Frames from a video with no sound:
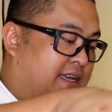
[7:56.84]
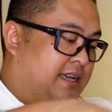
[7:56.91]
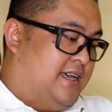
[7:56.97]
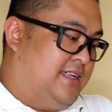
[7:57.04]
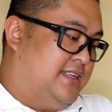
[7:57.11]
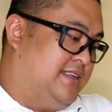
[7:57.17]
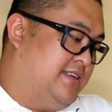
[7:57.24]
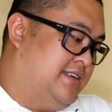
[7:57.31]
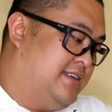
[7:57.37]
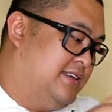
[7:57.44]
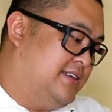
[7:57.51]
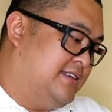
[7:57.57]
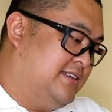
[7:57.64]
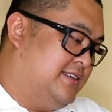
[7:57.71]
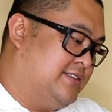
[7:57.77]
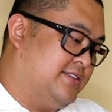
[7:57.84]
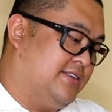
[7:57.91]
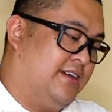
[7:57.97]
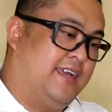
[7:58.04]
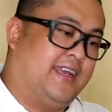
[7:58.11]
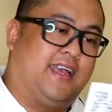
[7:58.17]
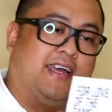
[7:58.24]
Yeah,
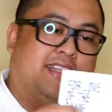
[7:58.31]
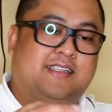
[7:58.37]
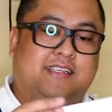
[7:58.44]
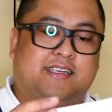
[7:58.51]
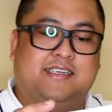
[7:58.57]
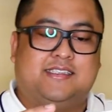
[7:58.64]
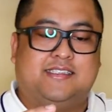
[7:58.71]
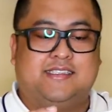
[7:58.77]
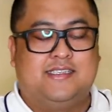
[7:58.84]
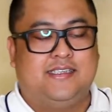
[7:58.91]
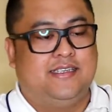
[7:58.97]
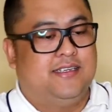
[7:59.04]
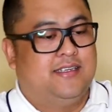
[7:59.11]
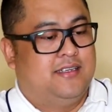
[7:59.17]
I got this.